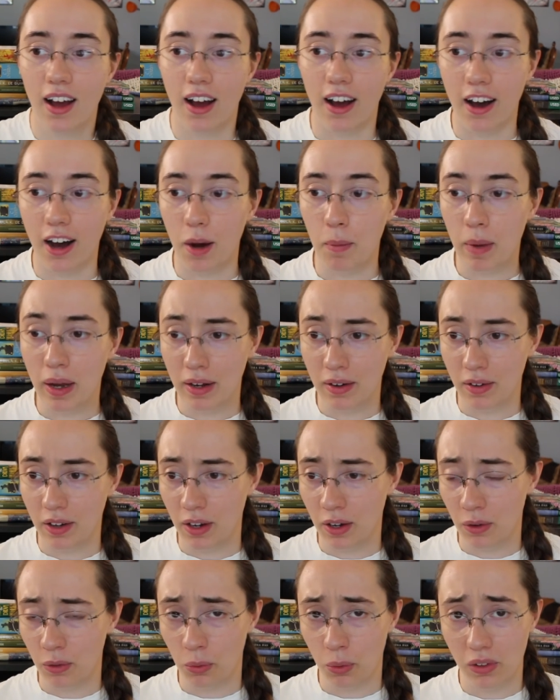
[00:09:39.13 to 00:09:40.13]
um, and,
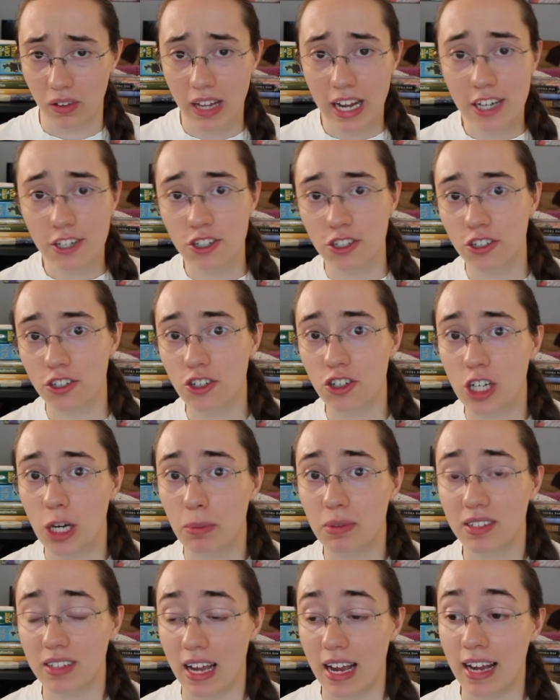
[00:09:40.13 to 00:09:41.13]
and relationships.